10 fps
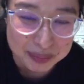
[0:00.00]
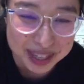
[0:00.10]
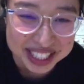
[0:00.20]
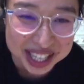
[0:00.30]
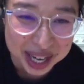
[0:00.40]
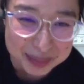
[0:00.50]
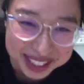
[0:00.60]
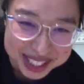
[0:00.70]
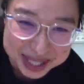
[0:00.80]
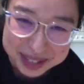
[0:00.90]
bunny hop,
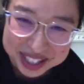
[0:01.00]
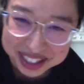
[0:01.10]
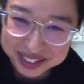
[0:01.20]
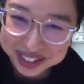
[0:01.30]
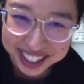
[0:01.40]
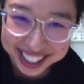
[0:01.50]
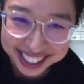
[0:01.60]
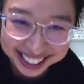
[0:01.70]
Elizabeth. That was great.